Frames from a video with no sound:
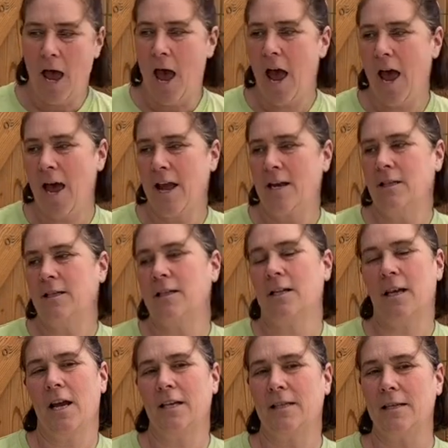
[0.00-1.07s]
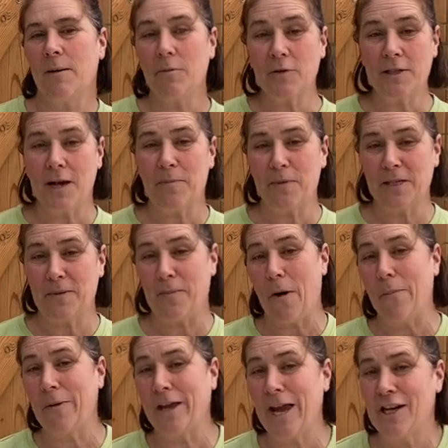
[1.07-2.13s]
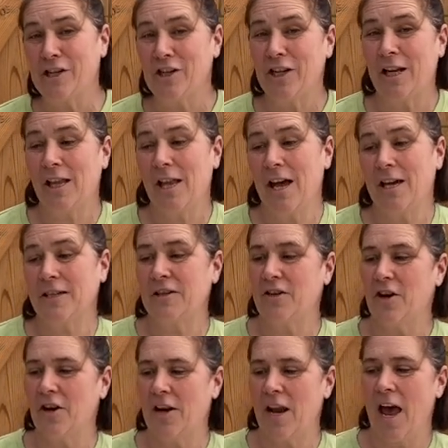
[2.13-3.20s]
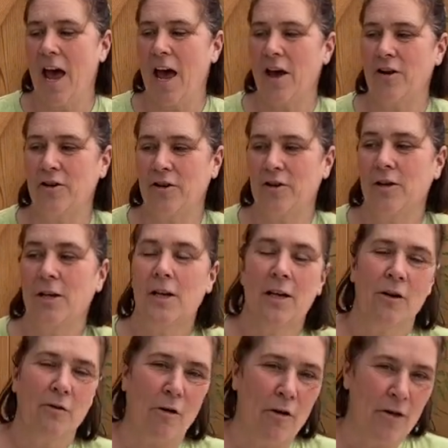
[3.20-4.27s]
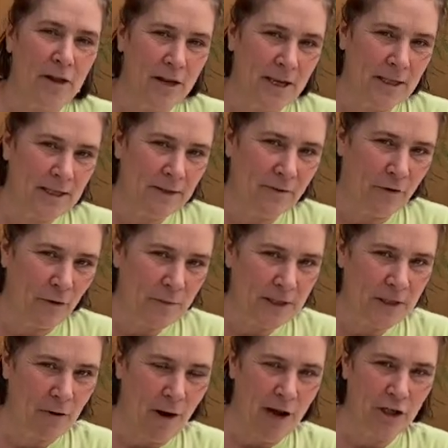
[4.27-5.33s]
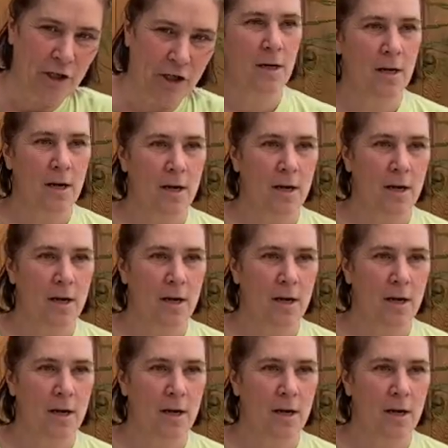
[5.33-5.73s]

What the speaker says: and it doubles up as a propagation class on how to grow things from scratch.